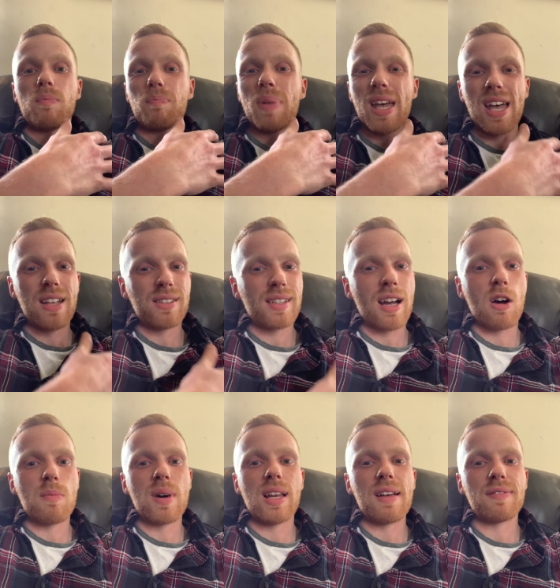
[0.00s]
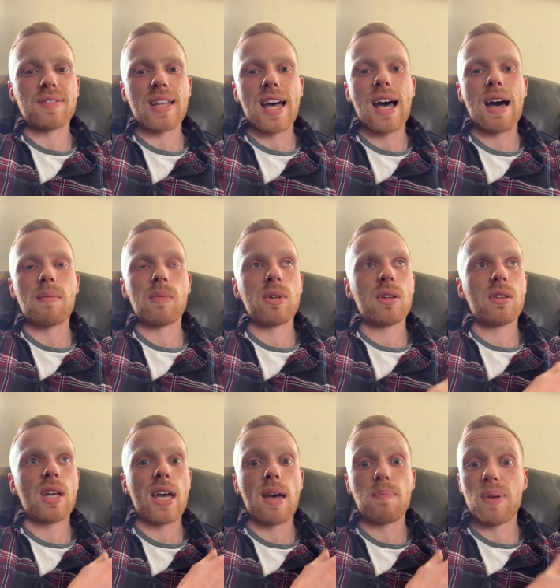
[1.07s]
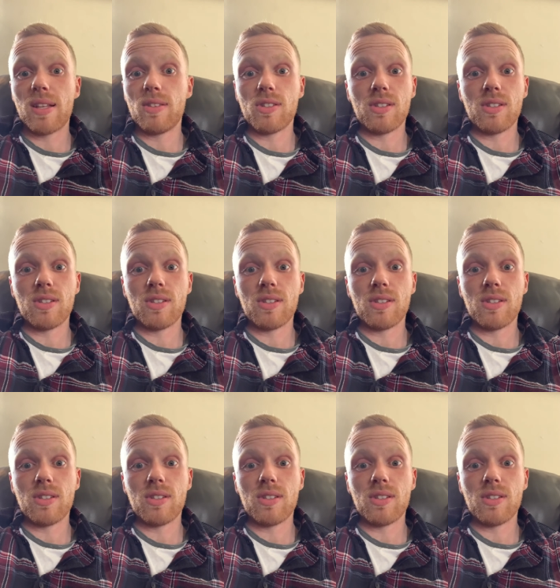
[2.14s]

pains down my left arm, pins